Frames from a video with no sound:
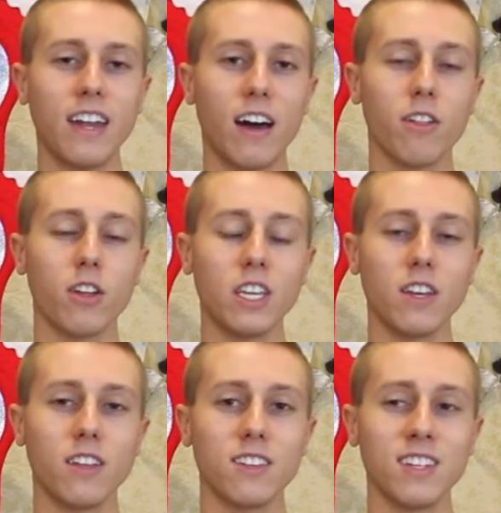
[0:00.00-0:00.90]
Now,
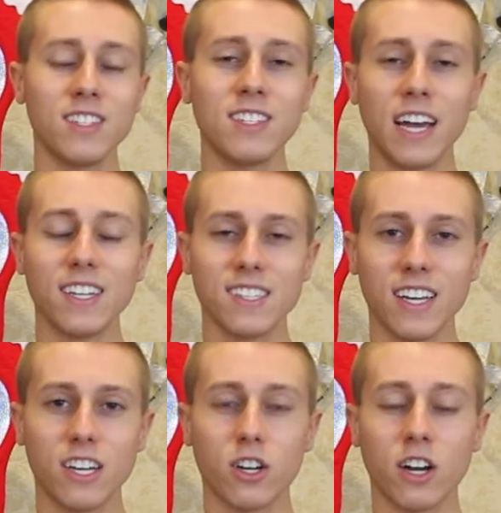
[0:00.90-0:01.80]
since it's out of
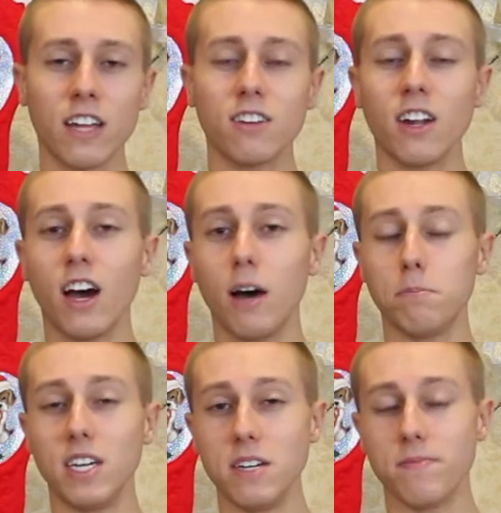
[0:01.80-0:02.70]
sync, you're going to have to let it
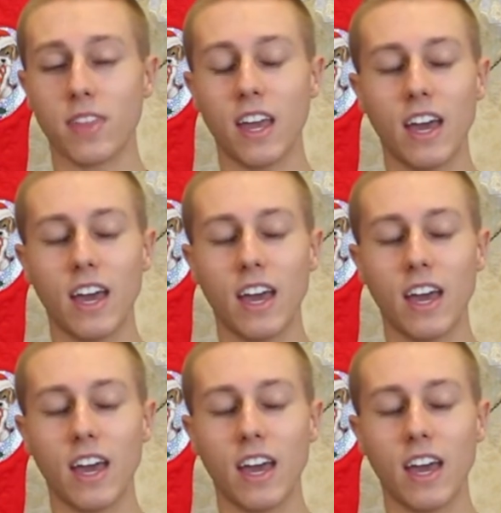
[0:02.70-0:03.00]
update.